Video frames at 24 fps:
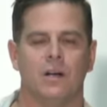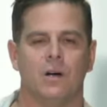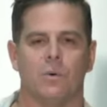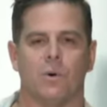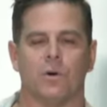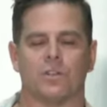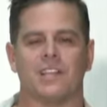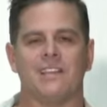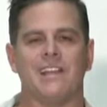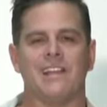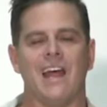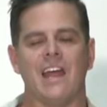
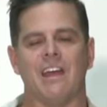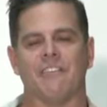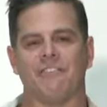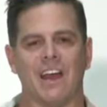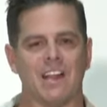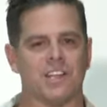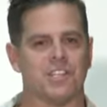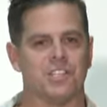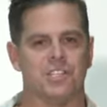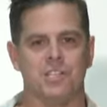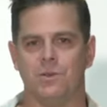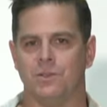Well, today, if
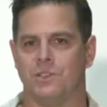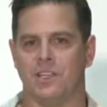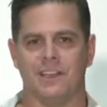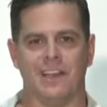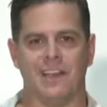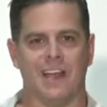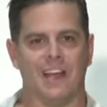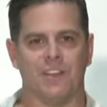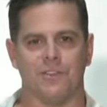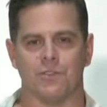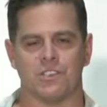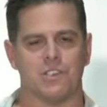that's you
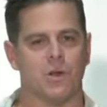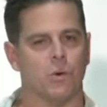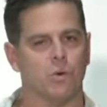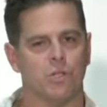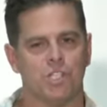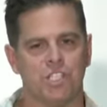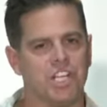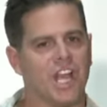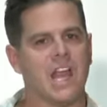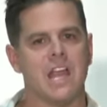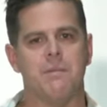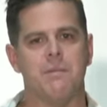today, there's no
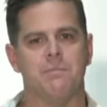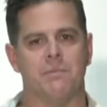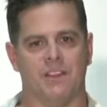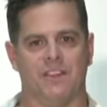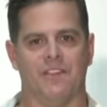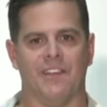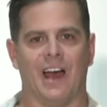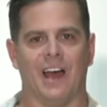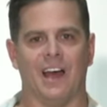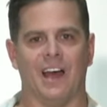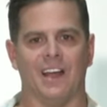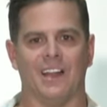shame in
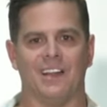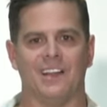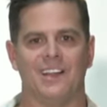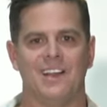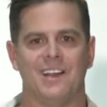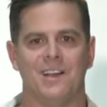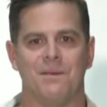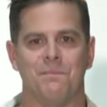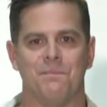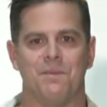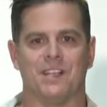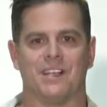that,
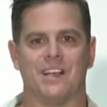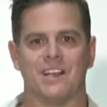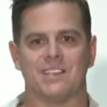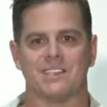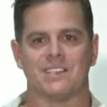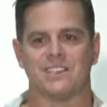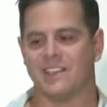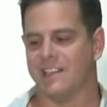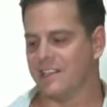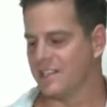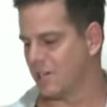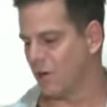
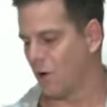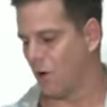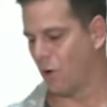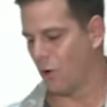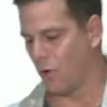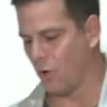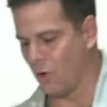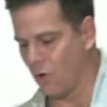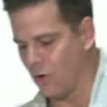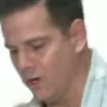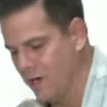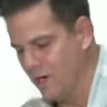because this
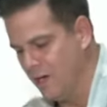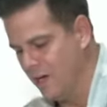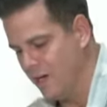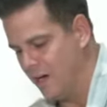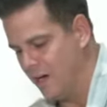whole